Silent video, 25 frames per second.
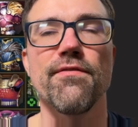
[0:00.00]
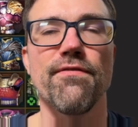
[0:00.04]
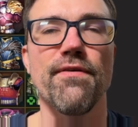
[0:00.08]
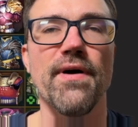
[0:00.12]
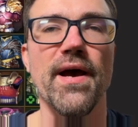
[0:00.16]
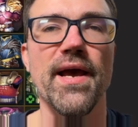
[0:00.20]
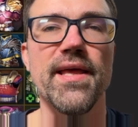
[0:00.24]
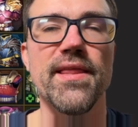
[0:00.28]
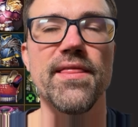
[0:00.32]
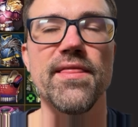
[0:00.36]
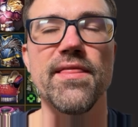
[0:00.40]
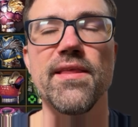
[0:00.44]

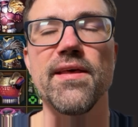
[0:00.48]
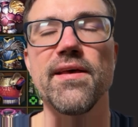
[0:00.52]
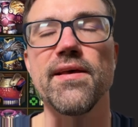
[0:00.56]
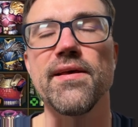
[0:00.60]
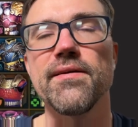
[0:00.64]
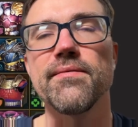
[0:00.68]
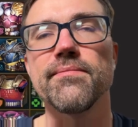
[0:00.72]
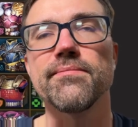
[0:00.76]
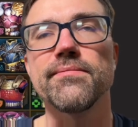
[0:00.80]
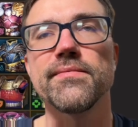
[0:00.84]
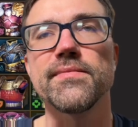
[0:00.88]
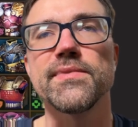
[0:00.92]
find
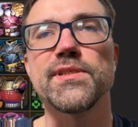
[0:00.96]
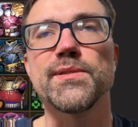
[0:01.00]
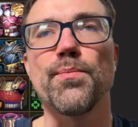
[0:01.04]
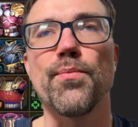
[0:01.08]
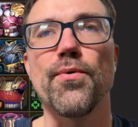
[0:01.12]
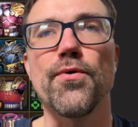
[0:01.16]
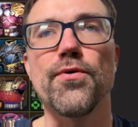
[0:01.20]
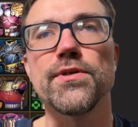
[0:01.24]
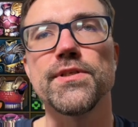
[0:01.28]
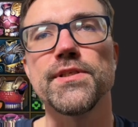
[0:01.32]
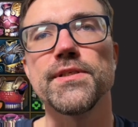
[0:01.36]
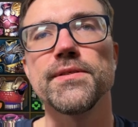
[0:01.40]
a
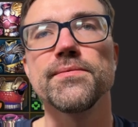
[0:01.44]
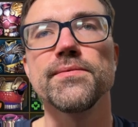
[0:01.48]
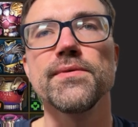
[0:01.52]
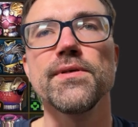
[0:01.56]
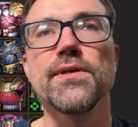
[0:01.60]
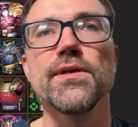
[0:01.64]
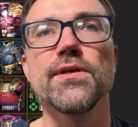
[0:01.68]
spot